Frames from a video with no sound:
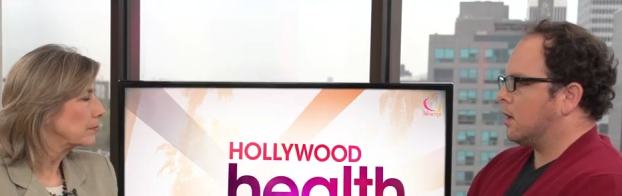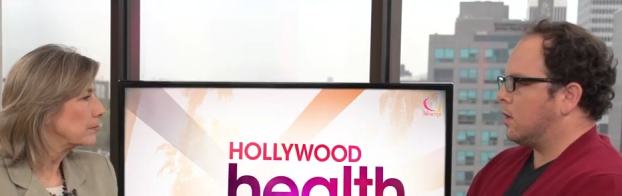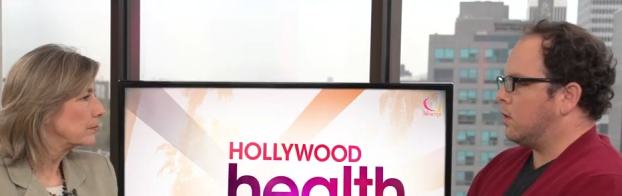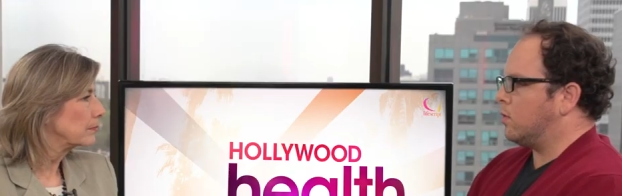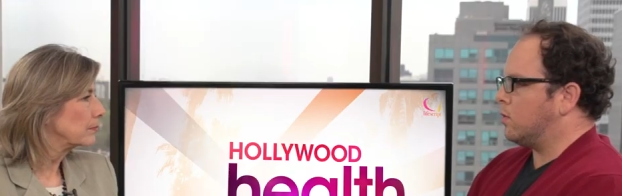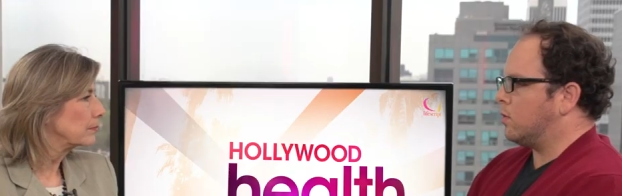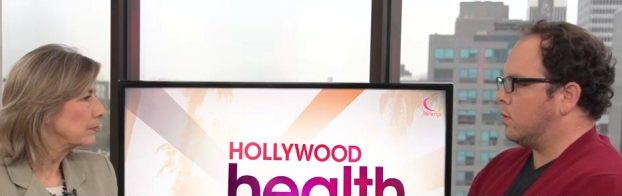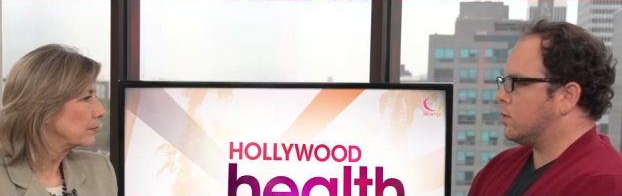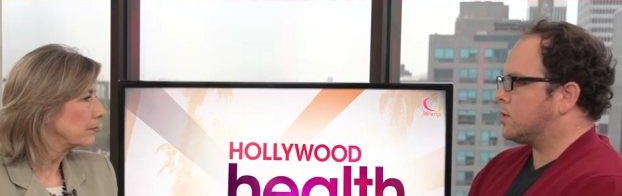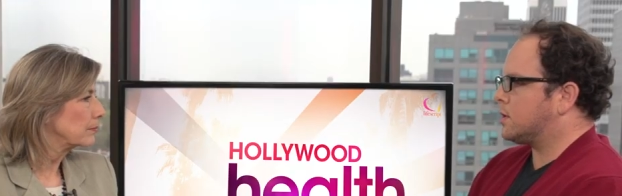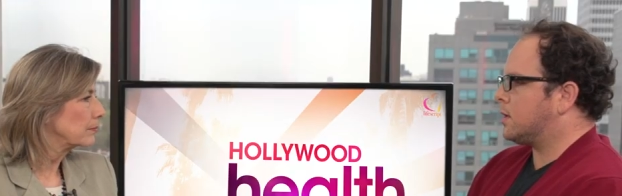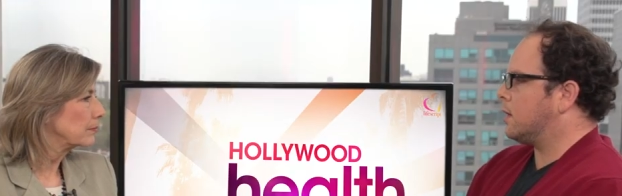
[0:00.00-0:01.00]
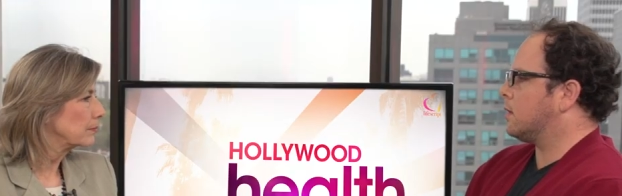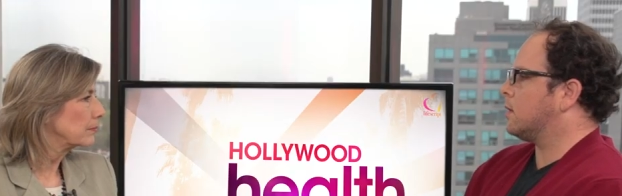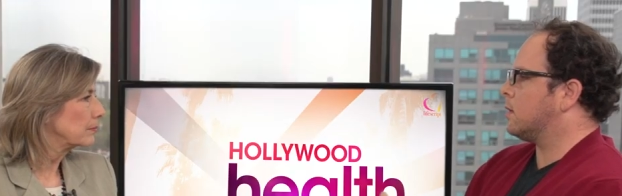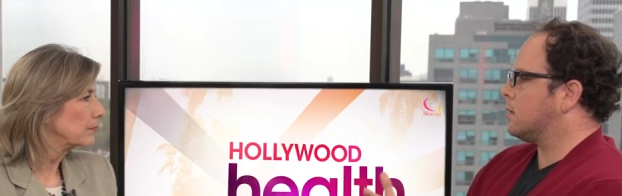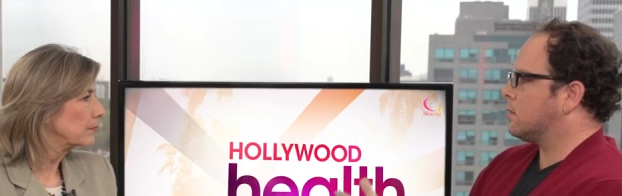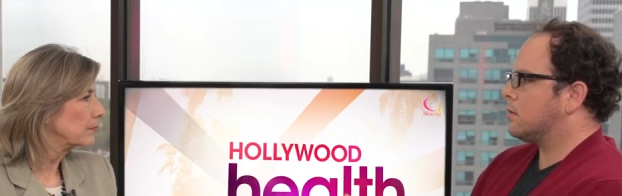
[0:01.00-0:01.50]
Speaker 1: you, you
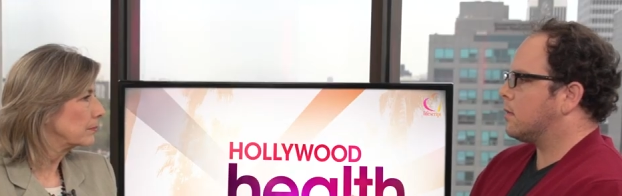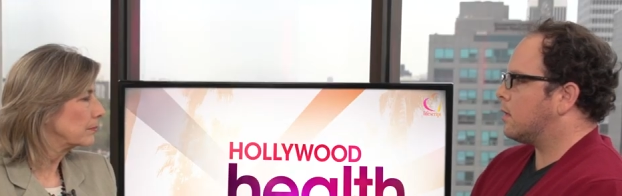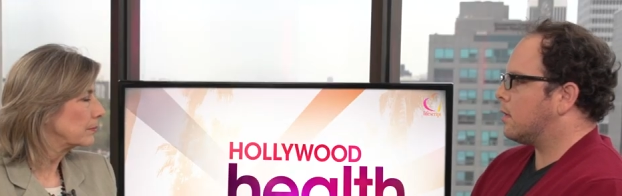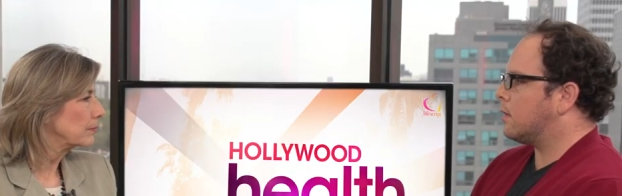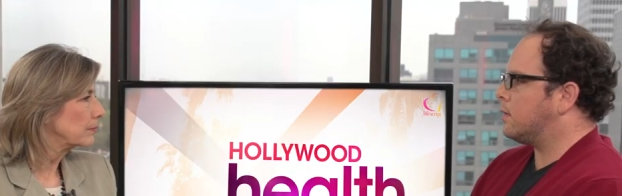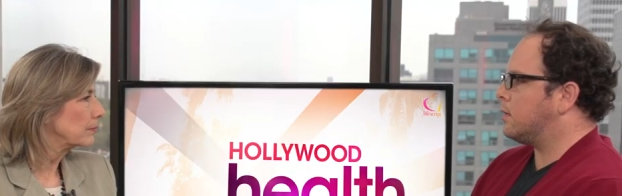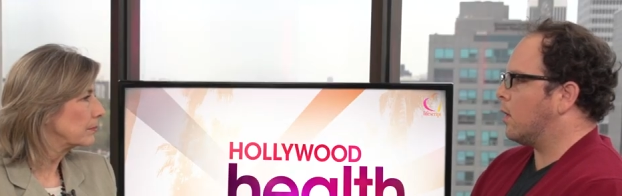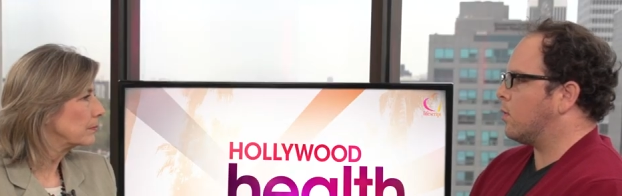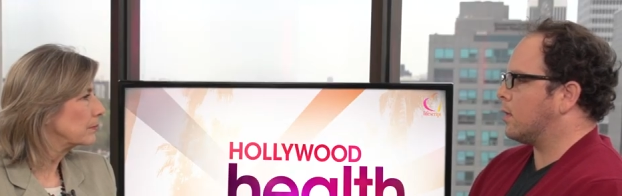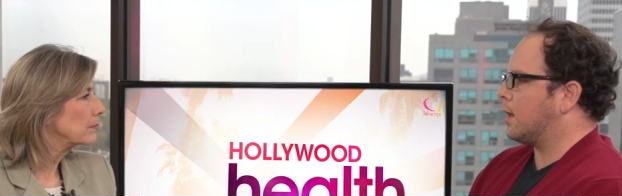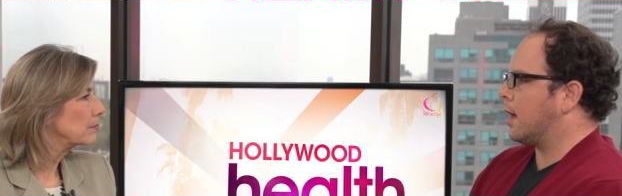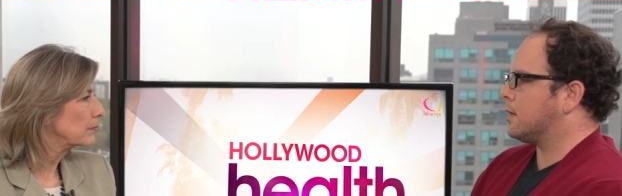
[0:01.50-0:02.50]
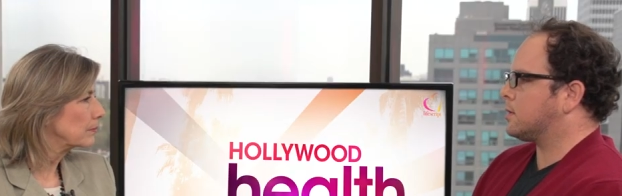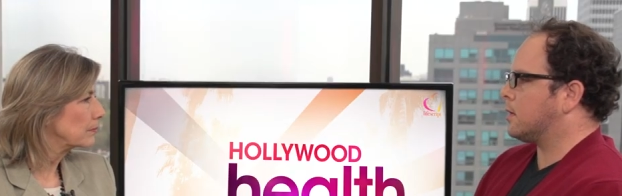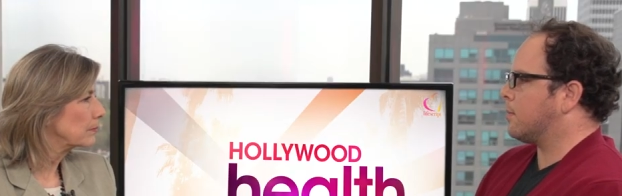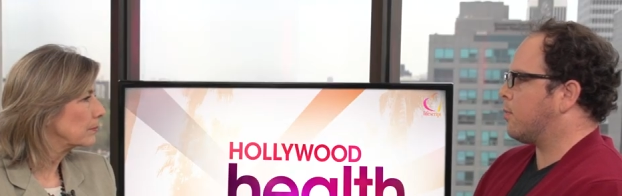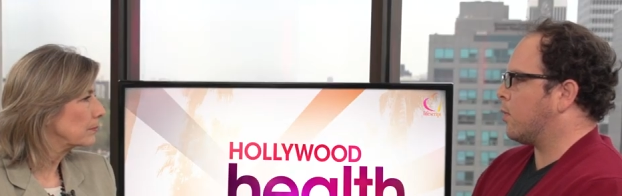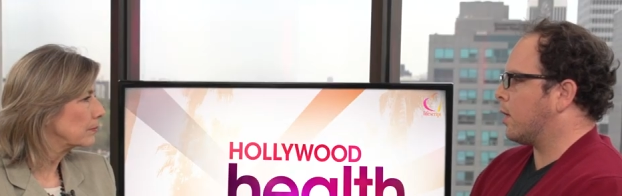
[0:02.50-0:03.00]
still don't get
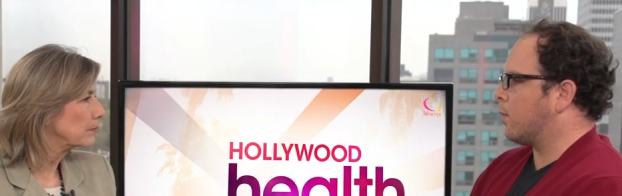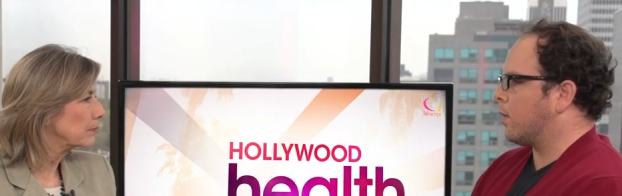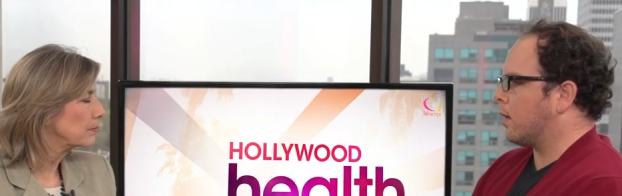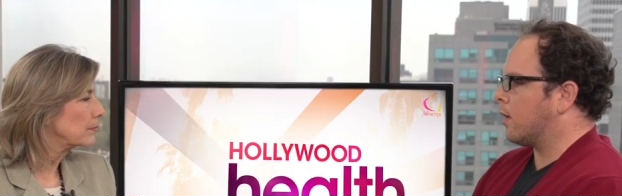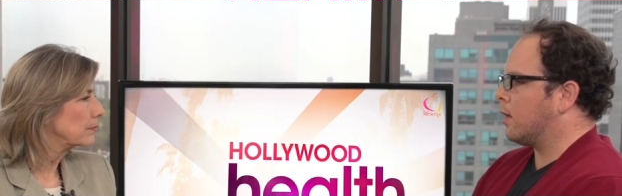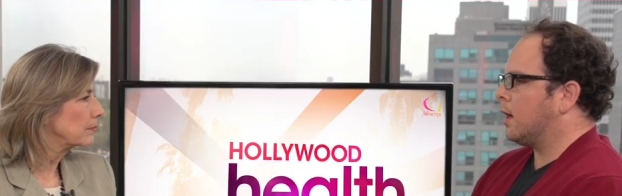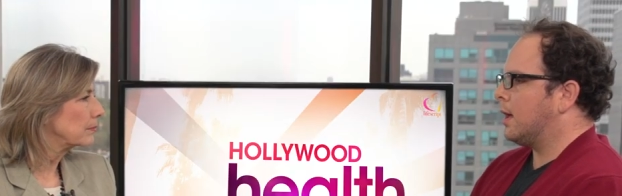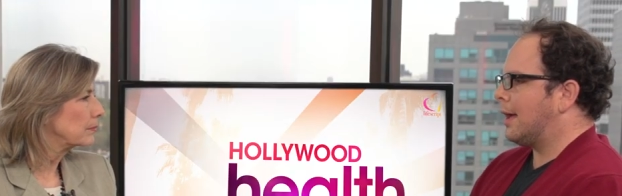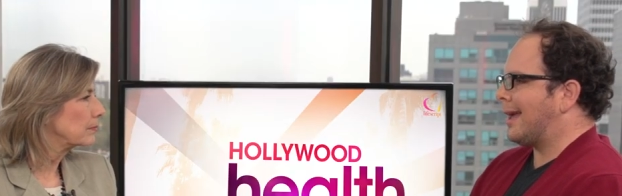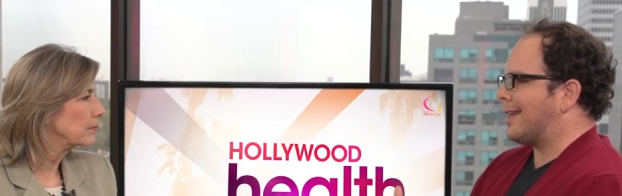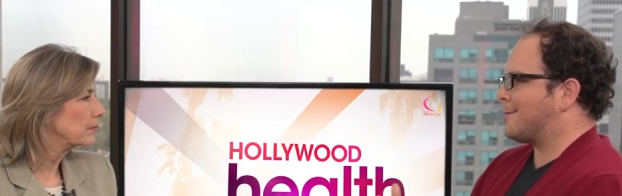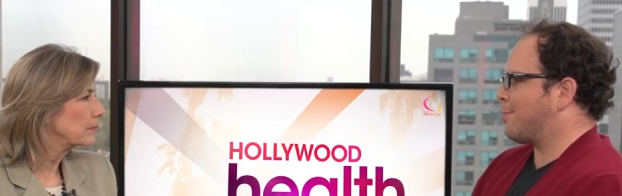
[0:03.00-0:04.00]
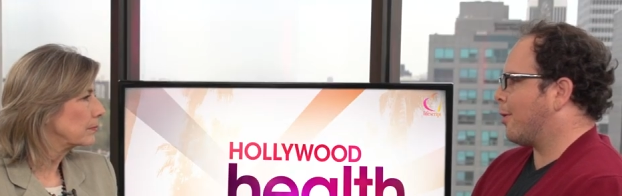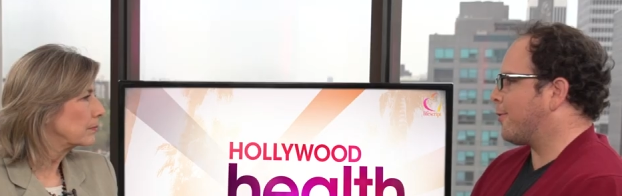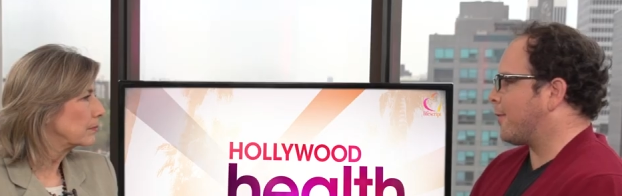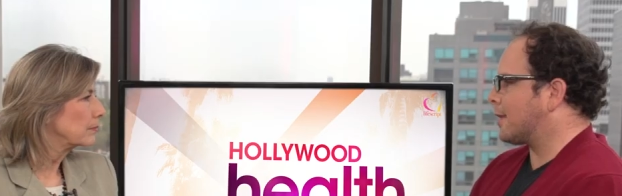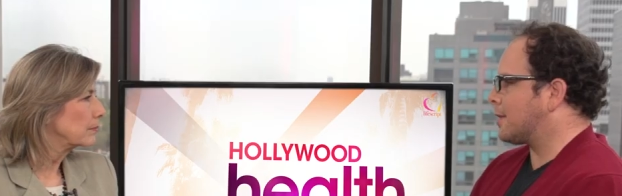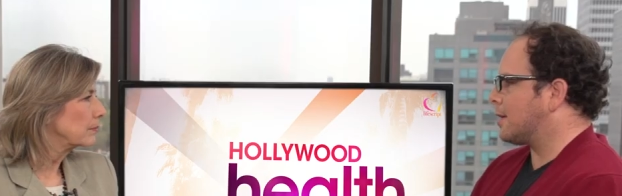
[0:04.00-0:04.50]
to the point where it's
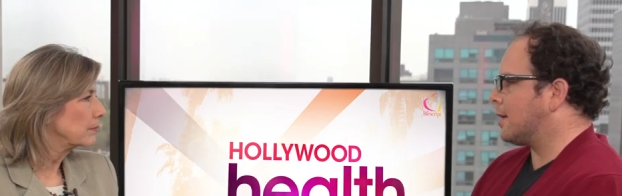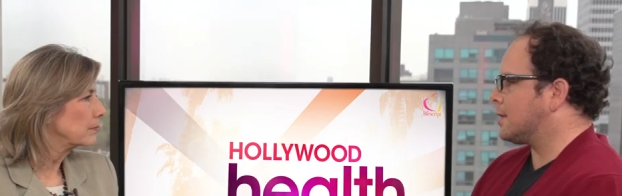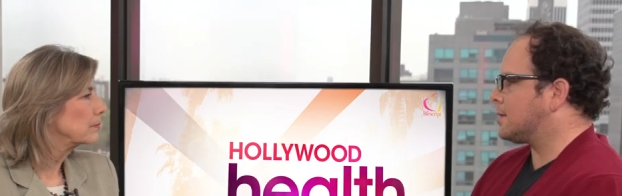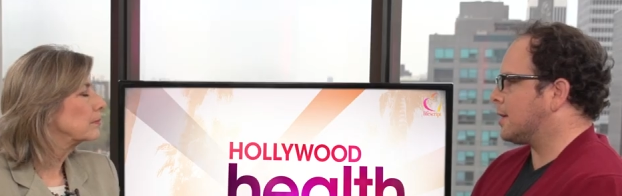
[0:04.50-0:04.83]
perfect. It's